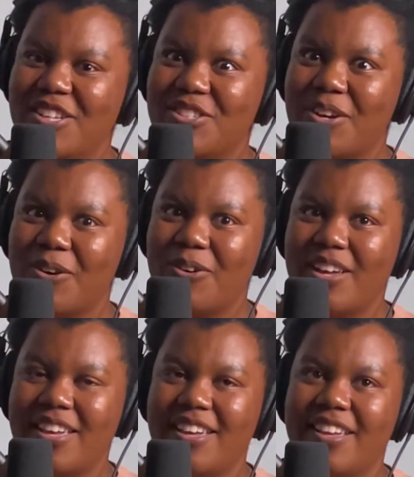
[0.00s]
So
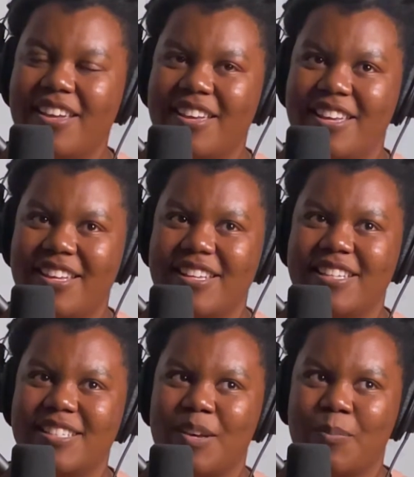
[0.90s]
it
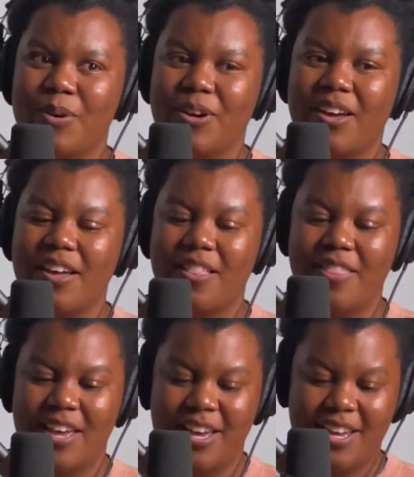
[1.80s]
is a book
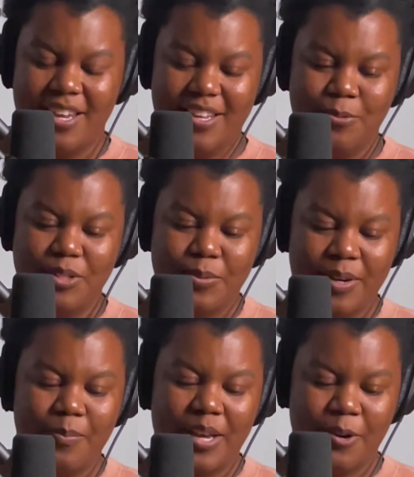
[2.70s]
that was
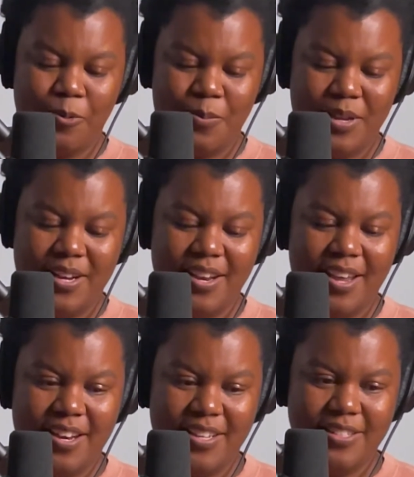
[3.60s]
written by a woman,
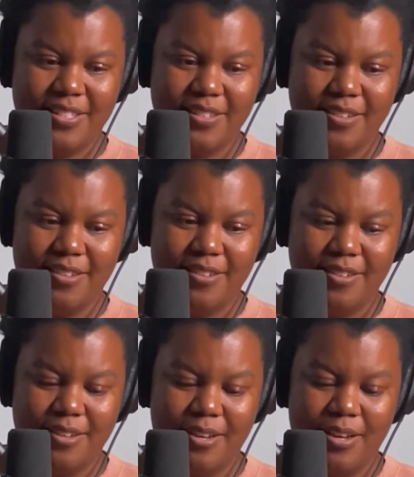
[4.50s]
and it's
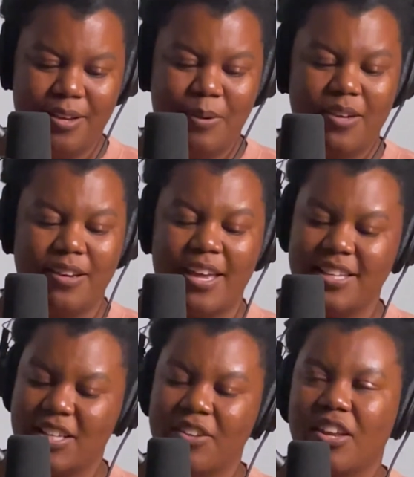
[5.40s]
about, I
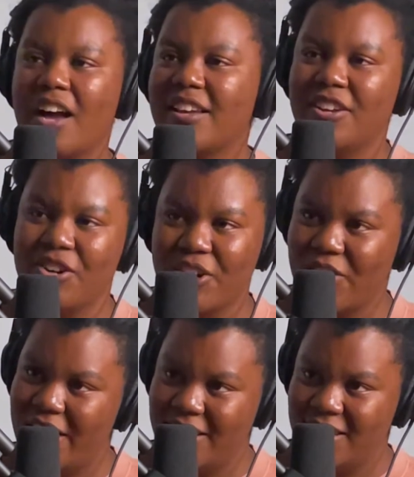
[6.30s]
guess, unlocking your
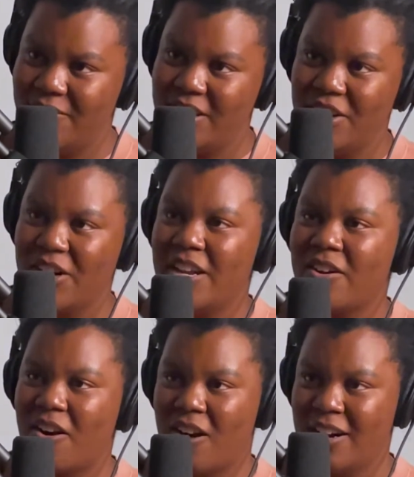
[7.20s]
creativity, your
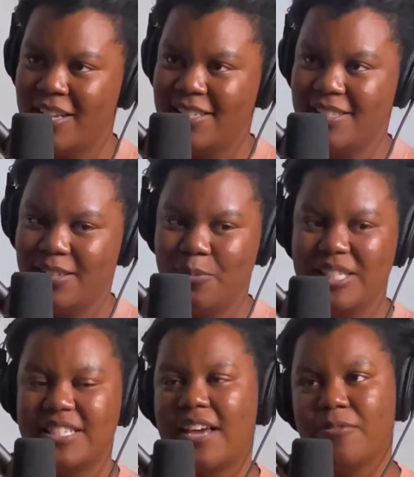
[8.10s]
inner artist. Like, we
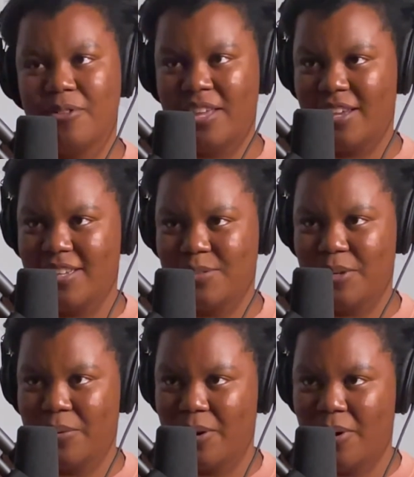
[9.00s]
stifle that as we
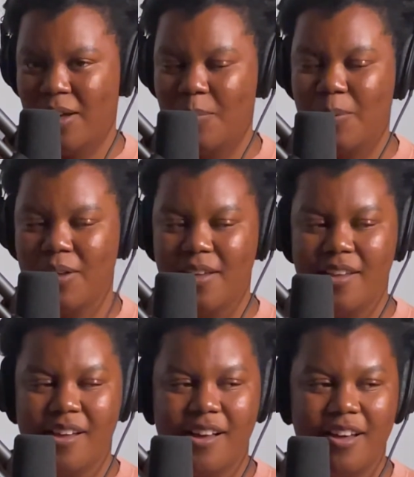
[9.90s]
grow up.
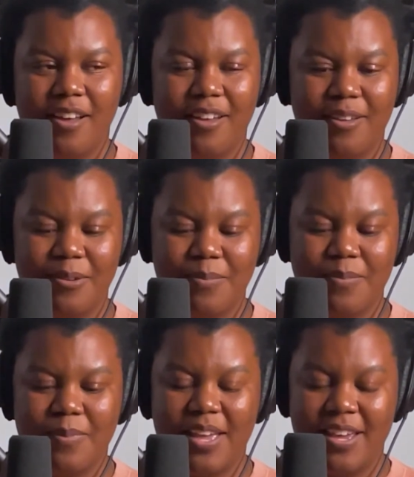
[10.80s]

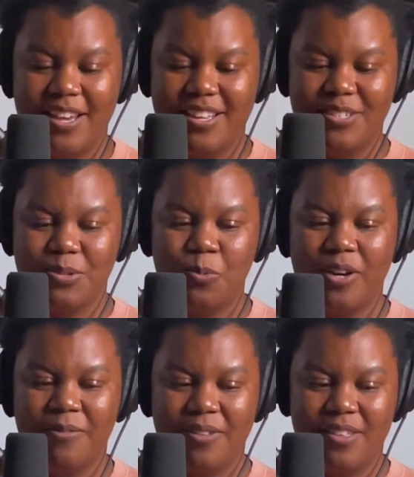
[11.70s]
And one
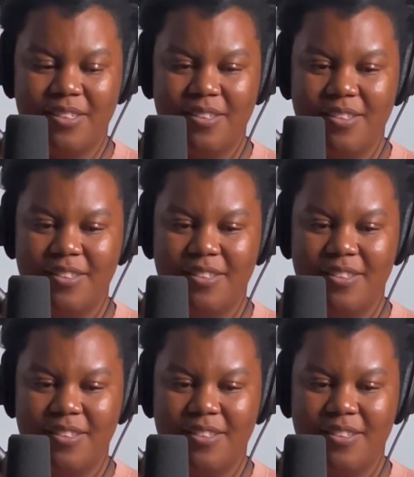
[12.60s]
of the